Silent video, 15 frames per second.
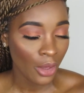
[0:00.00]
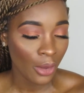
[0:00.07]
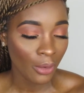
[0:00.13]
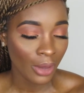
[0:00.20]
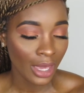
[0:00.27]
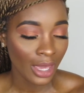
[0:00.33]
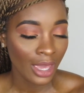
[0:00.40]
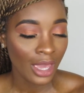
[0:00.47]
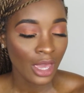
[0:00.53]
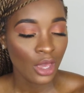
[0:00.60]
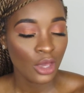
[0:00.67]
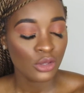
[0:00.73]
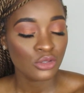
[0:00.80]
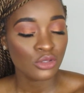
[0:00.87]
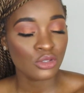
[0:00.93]
Okay,
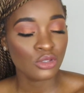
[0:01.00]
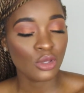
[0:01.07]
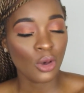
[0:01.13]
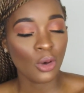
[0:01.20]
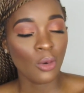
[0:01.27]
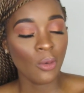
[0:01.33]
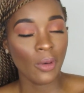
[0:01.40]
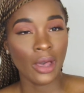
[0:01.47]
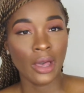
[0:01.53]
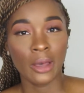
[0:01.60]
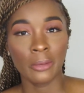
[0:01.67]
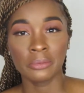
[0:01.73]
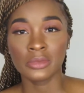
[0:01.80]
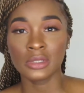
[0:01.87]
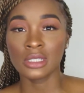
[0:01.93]

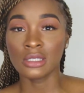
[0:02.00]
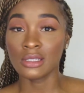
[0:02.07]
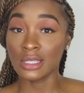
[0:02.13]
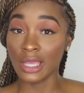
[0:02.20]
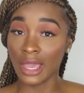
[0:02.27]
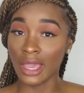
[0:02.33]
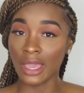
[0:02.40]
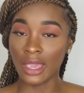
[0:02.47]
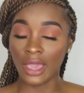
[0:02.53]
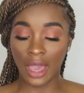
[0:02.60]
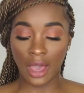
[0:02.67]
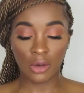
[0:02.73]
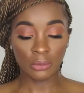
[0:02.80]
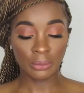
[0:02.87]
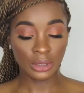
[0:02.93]
so today
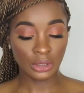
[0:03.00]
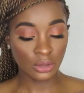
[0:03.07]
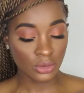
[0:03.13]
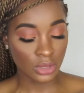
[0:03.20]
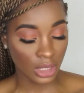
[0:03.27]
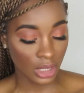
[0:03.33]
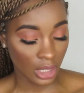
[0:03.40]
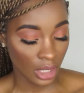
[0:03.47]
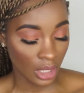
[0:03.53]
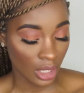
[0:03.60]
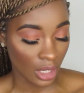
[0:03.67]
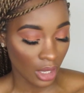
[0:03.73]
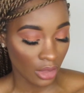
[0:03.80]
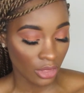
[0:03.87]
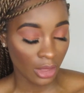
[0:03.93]
I'll be
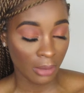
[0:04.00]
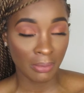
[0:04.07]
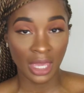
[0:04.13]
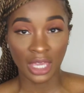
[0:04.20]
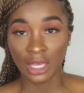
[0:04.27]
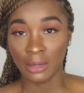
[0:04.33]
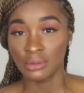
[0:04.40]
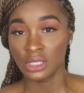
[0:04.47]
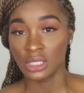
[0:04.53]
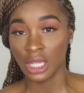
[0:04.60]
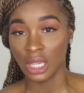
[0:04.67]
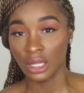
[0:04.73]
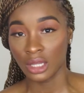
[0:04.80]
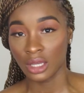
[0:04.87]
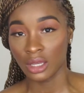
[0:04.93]
using the
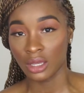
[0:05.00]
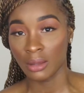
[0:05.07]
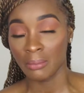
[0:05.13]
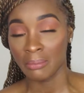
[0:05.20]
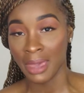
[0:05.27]
MakeupShalya